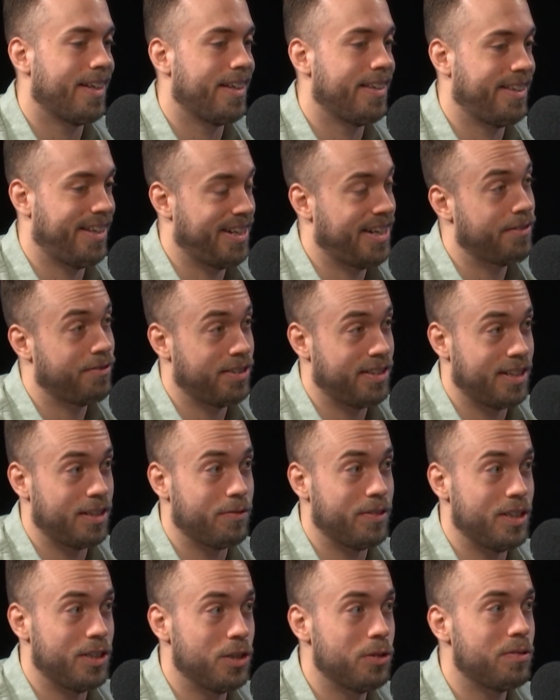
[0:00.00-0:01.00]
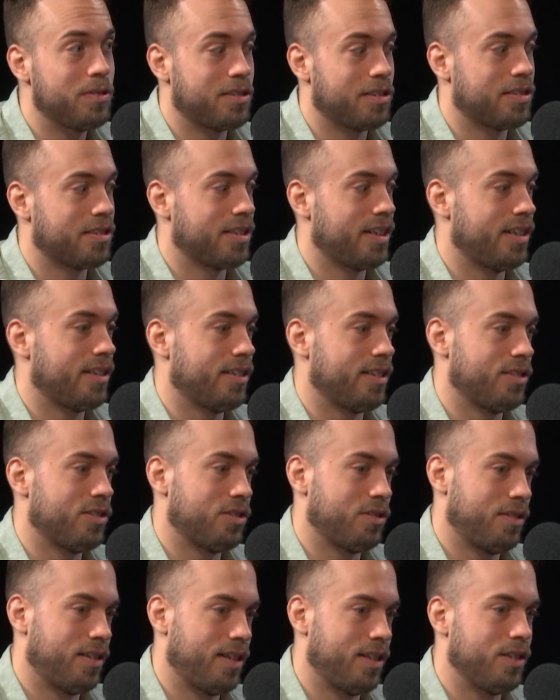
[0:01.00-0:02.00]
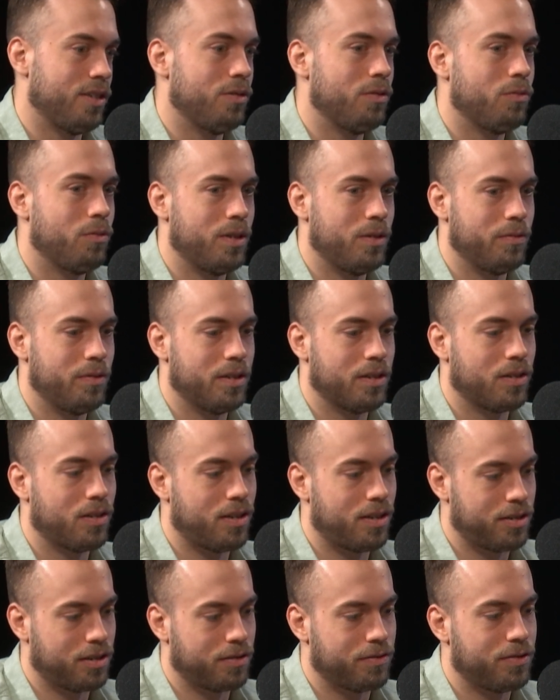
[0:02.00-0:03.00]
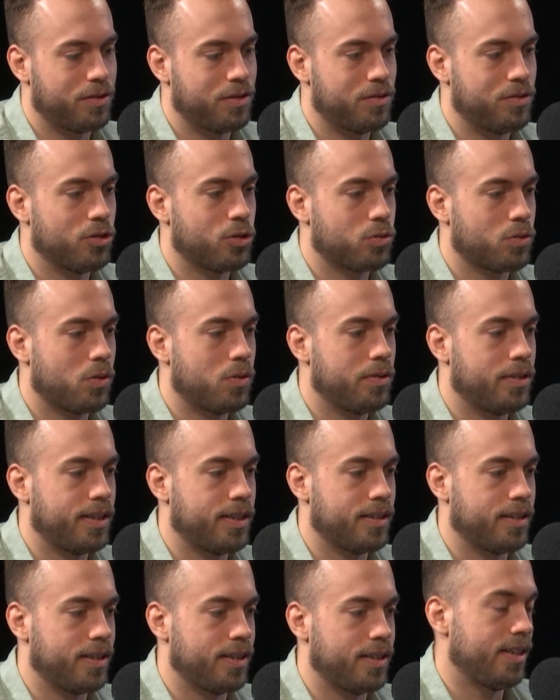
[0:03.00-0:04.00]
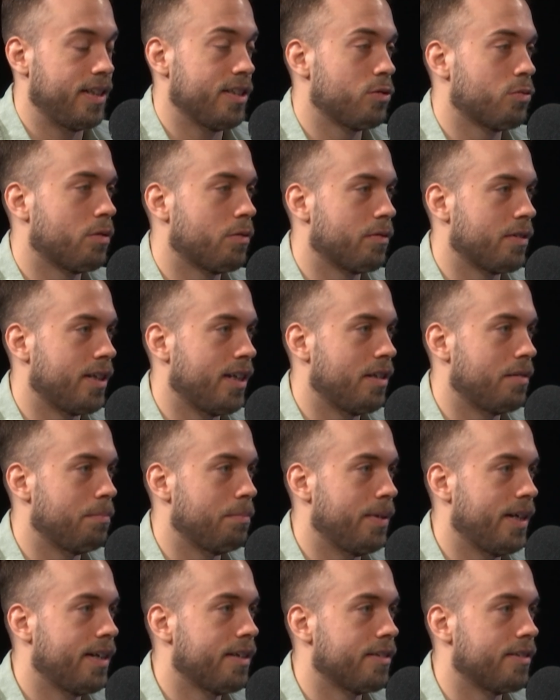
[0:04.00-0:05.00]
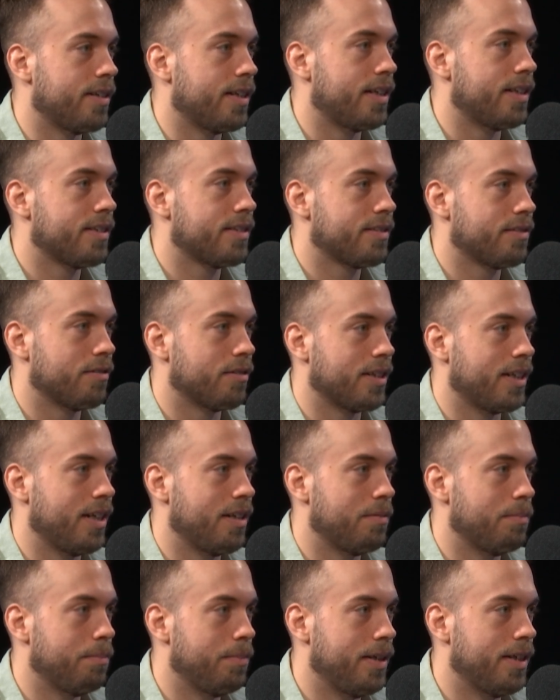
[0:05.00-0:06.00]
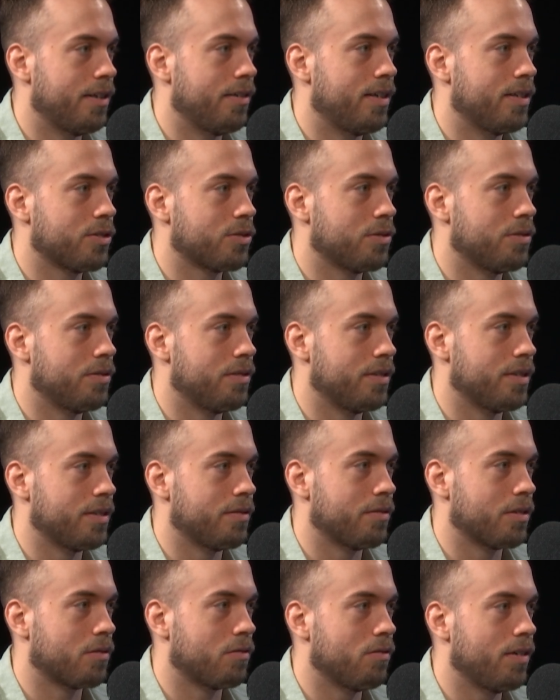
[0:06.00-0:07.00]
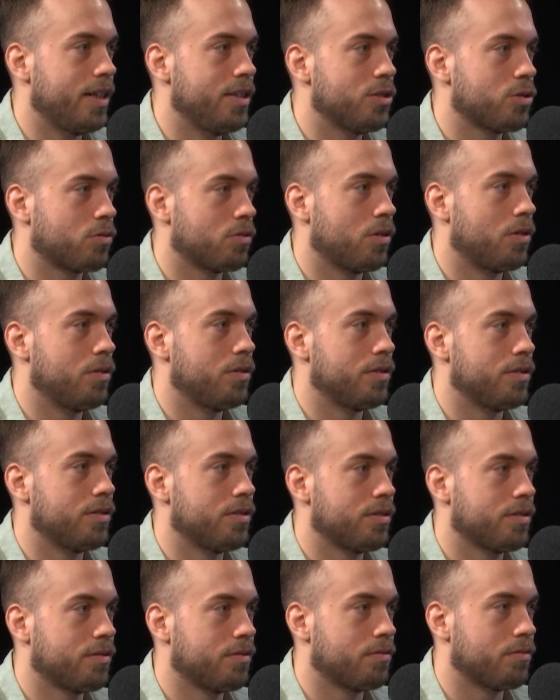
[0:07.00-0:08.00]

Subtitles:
then everything we do is a skill. And so then when we're on our phone scrolling, guess what we're getting better at? We're getting better at scrolling. We're great scrollers.